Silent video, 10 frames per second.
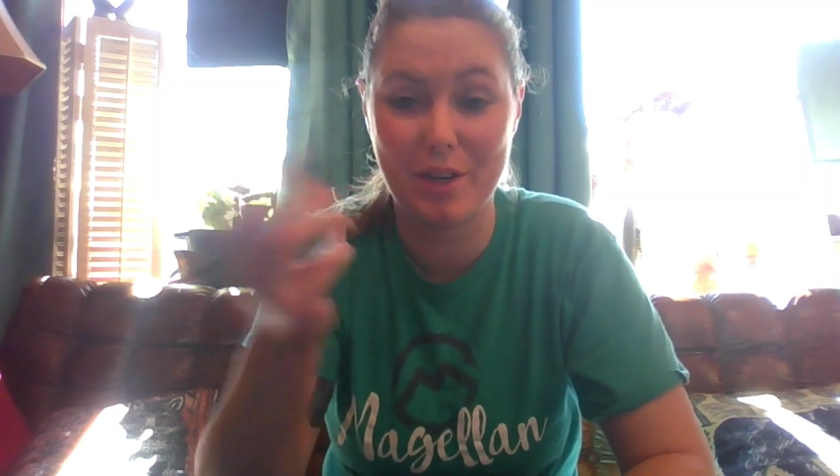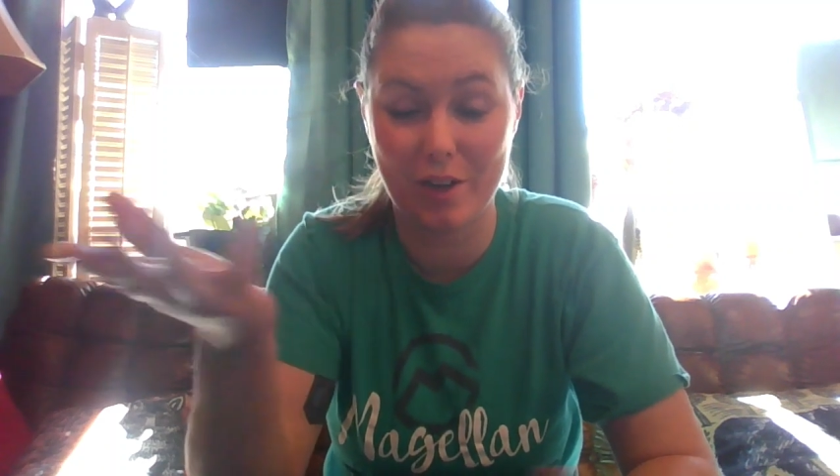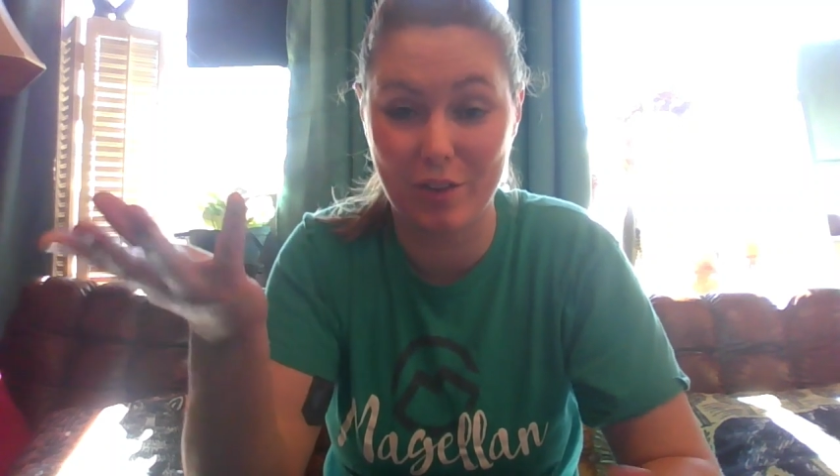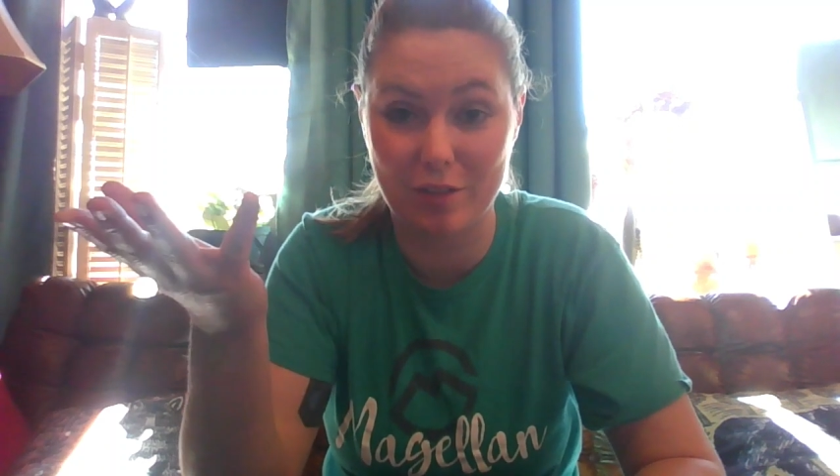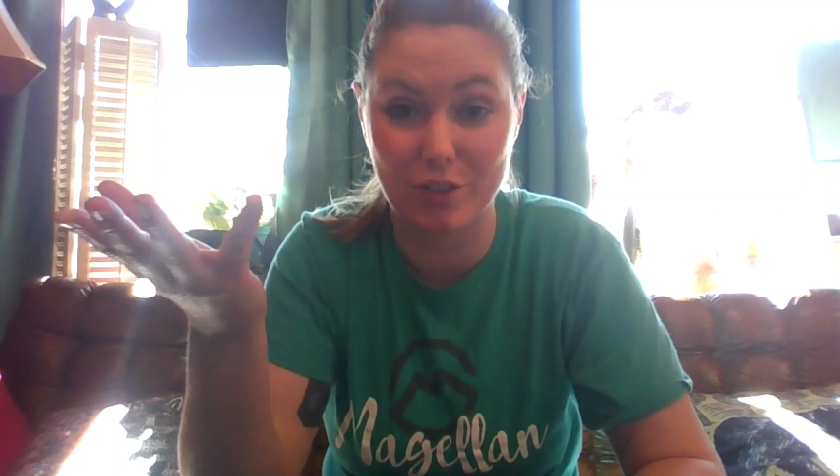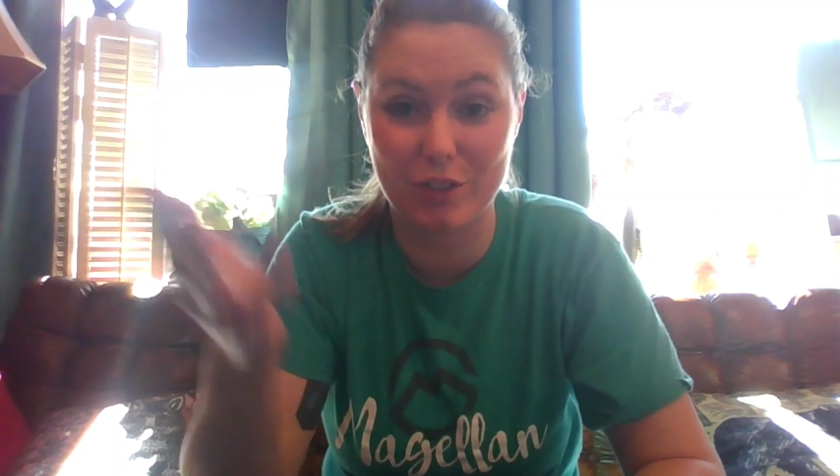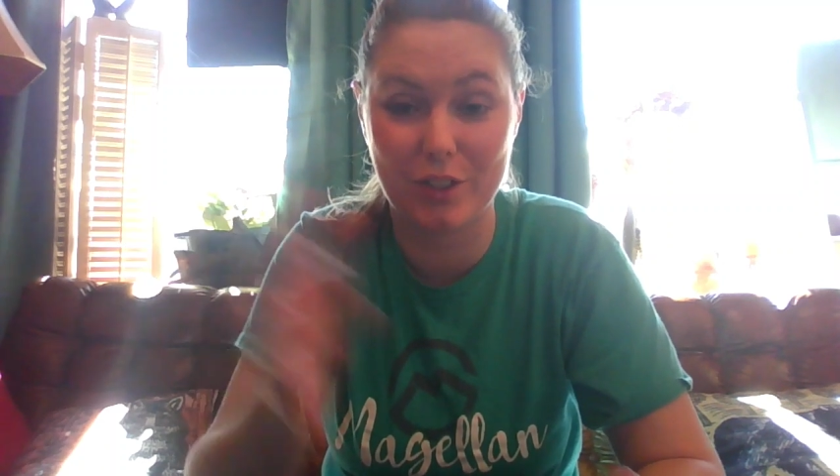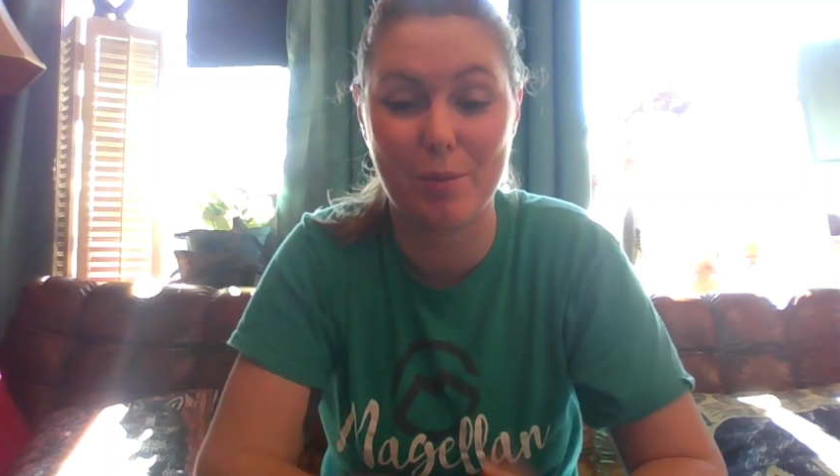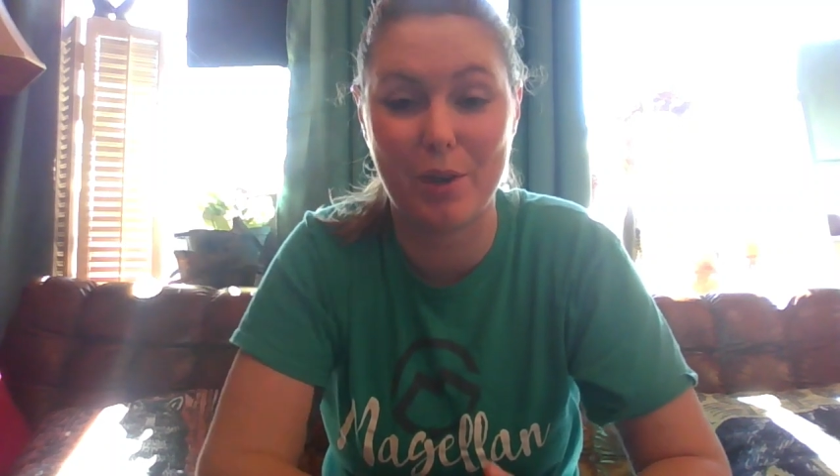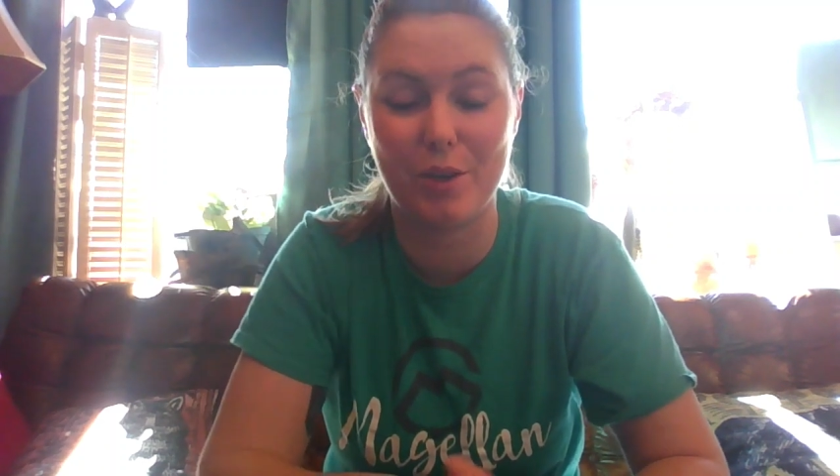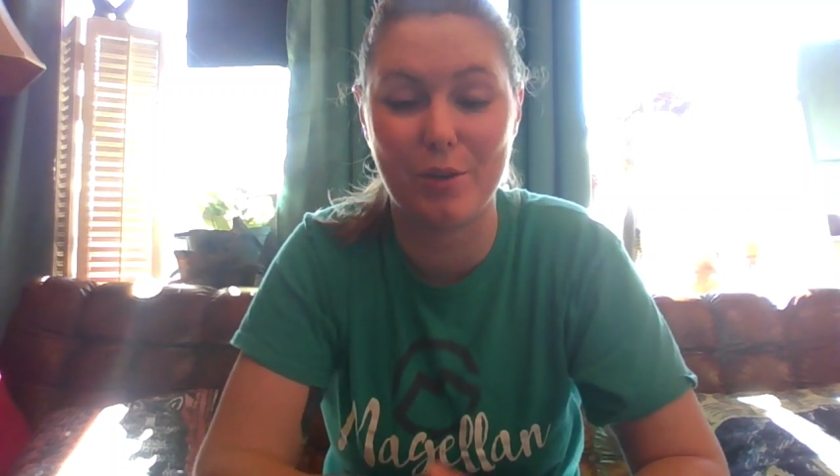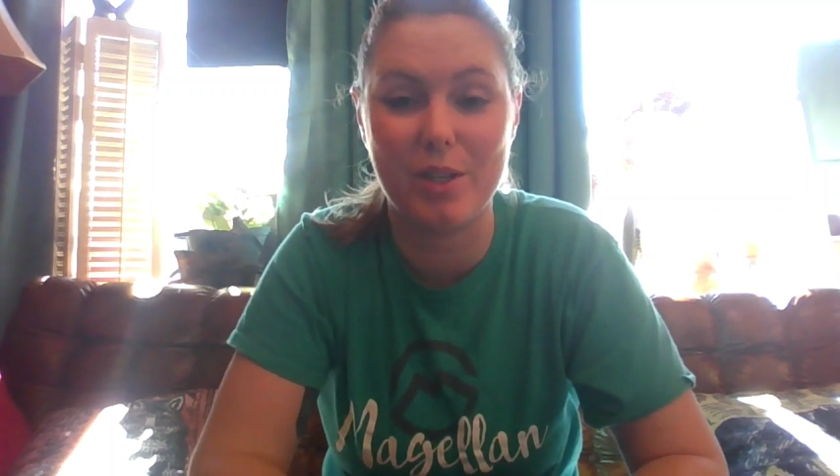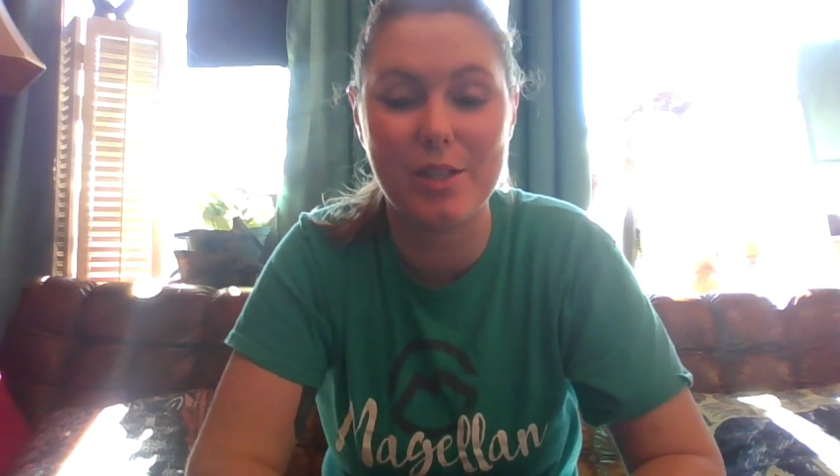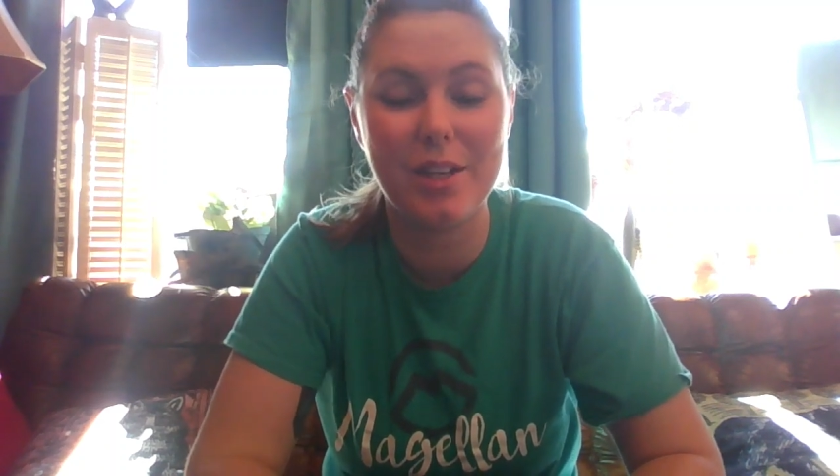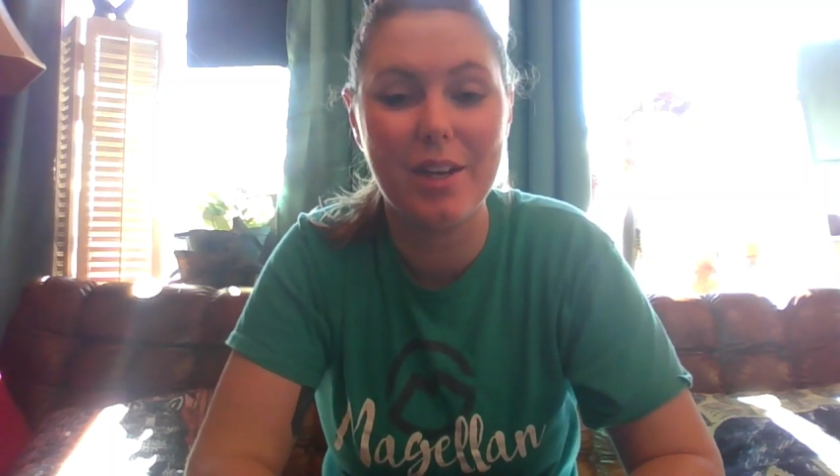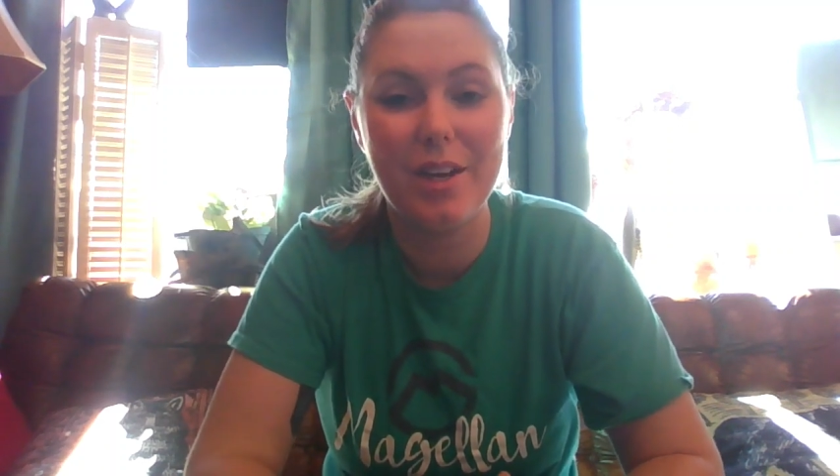Now that I've looked it up, I know this.